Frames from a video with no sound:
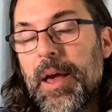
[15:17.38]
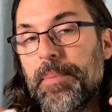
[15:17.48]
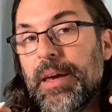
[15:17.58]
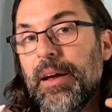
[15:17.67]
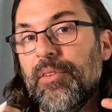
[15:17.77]

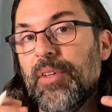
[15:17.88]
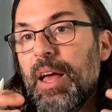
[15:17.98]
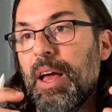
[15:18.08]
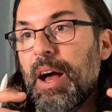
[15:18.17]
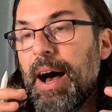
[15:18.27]
because
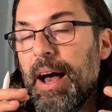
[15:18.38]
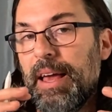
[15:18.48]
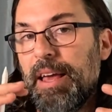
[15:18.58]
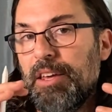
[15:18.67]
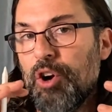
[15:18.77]

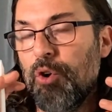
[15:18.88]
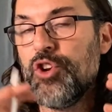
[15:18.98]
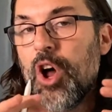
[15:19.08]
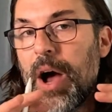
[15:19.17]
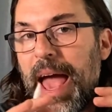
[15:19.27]
you
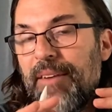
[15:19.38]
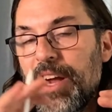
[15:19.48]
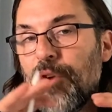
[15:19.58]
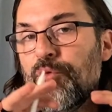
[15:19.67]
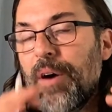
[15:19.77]
know,
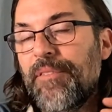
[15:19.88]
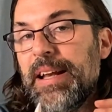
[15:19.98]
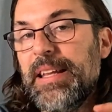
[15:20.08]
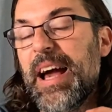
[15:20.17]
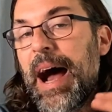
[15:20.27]
having a rough
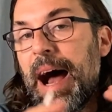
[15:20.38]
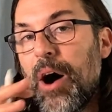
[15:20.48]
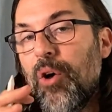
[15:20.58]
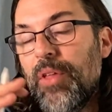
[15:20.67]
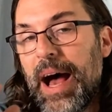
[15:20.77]
idea
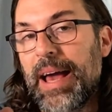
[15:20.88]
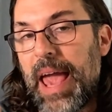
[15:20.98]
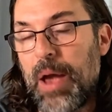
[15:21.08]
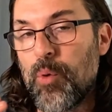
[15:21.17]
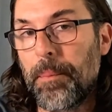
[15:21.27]
how the
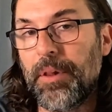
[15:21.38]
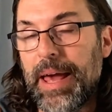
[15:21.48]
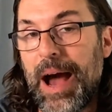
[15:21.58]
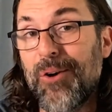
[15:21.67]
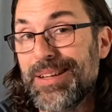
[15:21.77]
IA will
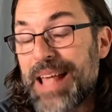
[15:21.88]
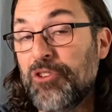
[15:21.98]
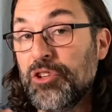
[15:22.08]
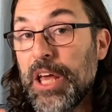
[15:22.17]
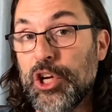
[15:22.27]
play out is
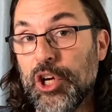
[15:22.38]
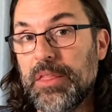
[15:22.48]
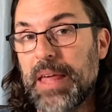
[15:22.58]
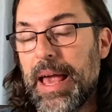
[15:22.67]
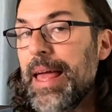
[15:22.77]
actually a
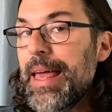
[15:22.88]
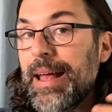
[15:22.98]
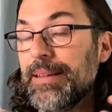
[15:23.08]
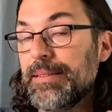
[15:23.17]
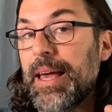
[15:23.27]
good thing.
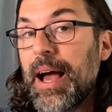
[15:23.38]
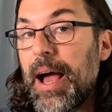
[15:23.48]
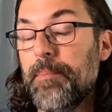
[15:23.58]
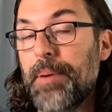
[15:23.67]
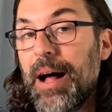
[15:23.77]
It's like a
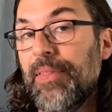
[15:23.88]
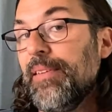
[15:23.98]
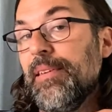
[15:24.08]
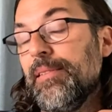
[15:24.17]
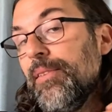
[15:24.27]

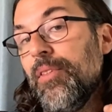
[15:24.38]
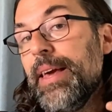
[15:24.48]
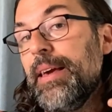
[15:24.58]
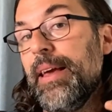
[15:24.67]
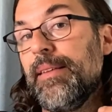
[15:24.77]
hypothesis. It's
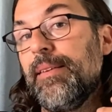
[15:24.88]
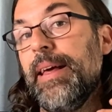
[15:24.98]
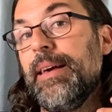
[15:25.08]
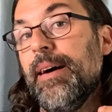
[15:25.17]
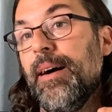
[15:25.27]
like
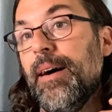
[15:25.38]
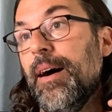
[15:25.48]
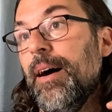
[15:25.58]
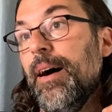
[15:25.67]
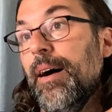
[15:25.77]

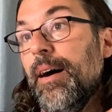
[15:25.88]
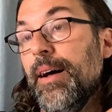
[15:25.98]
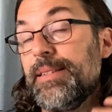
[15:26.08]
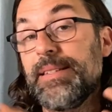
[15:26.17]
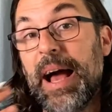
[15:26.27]

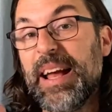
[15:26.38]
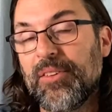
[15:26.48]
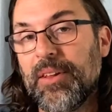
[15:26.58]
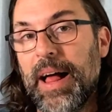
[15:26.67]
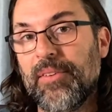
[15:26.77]
a
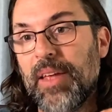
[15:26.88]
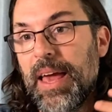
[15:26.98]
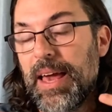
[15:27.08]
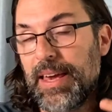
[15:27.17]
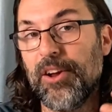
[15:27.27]
science class.
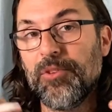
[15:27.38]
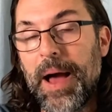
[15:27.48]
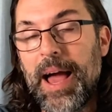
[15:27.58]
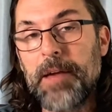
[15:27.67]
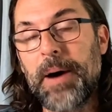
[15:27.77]
Here's
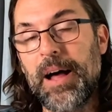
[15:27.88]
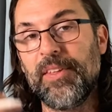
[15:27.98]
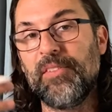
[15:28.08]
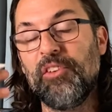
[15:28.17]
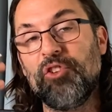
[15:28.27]
my
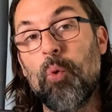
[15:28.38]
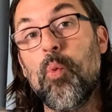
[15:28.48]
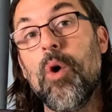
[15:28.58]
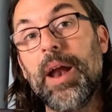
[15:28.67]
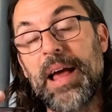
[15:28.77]
hypothesis to
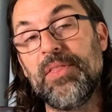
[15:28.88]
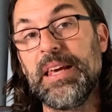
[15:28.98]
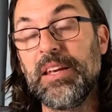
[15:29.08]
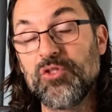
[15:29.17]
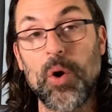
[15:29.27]
what I
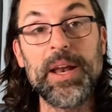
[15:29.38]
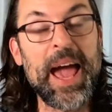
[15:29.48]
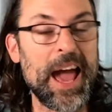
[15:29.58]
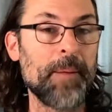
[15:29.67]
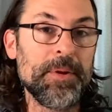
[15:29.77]
think is going to
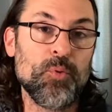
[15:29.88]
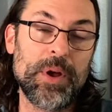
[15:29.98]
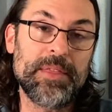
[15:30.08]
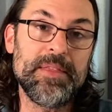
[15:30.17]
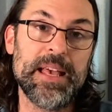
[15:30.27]
happen
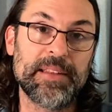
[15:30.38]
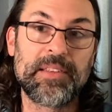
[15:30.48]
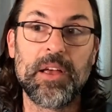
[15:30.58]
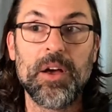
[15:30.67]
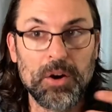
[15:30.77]
with
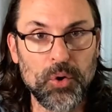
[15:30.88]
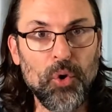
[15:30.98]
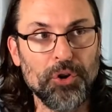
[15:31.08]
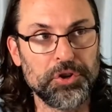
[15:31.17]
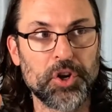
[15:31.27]
this.
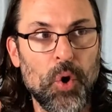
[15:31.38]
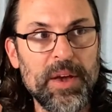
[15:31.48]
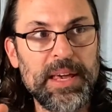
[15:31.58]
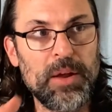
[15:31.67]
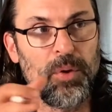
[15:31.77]
Cool, you're
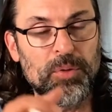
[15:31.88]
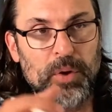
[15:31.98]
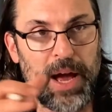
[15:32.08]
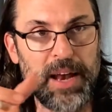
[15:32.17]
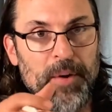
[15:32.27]
going in with
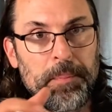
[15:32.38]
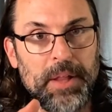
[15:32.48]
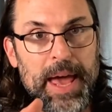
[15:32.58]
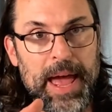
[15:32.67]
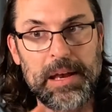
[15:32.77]
kind of a
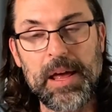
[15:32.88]
plan.